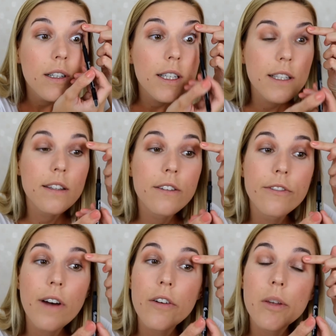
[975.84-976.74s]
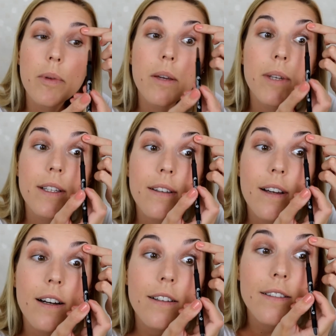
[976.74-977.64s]
It's very pigmented,
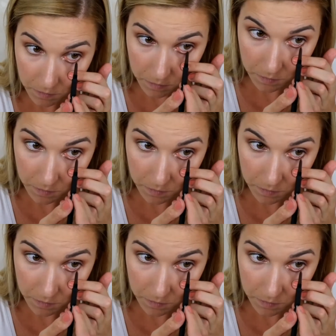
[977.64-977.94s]
guys.